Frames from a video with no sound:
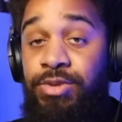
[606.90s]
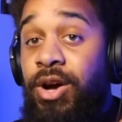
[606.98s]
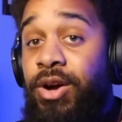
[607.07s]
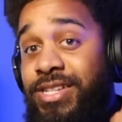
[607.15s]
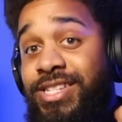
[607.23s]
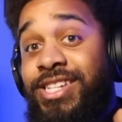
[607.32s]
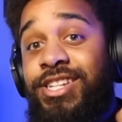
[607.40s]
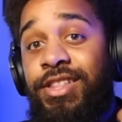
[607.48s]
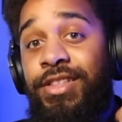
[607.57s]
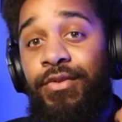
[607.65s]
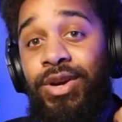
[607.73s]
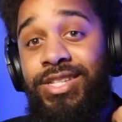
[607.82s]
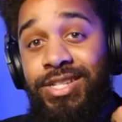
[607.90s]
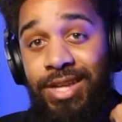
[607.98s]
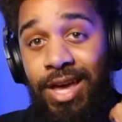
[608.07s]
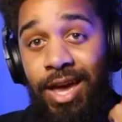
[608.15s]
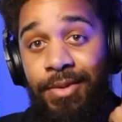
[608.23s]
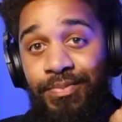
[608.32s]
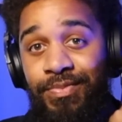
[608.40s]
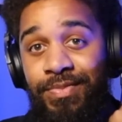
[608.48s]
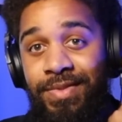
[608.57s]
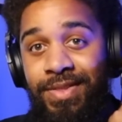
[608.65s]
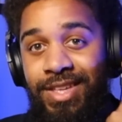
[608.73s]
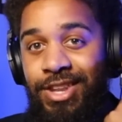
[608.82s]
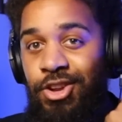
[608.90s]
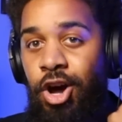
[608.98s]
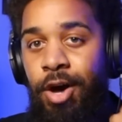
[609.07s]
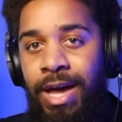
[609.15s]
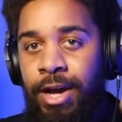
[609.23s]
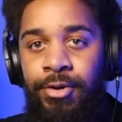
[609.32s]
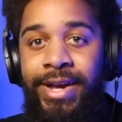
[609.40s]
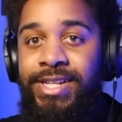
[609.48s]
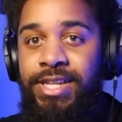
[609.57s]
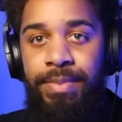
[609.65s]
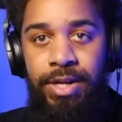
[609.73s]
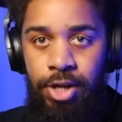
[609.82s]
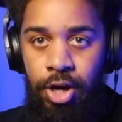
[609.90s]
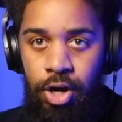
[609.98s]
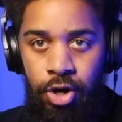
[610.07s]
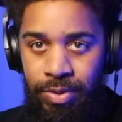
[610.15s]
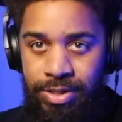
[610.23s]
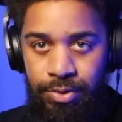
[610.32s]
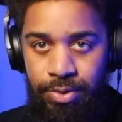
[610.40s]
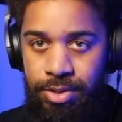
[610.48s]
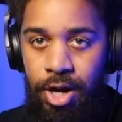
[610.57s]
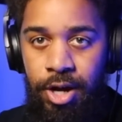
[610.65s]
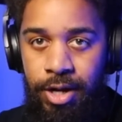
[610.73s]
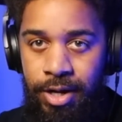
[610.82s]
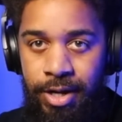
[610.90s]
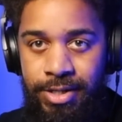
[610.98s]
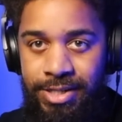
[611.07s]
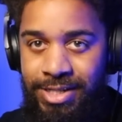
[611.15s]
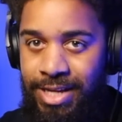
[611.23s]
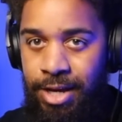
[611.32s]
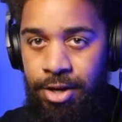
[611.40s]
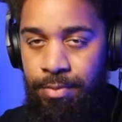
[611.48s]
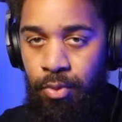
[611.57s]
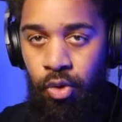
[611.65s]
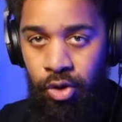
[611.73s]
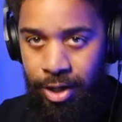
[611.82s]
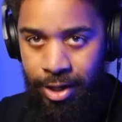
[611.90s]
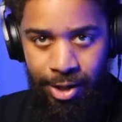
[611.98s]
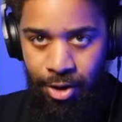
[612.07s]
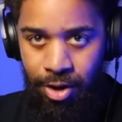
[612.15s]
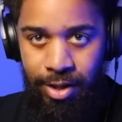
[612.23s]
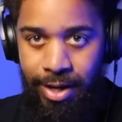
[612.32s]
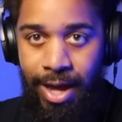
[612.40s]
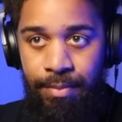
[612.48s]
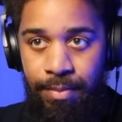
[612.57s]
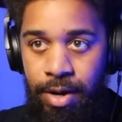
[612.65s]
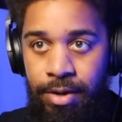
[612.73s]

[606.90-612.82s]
where I was listening to the voices at. No, I'm not crazy, but y'all heard when she was talking to us. She said good morning and all of that, bro.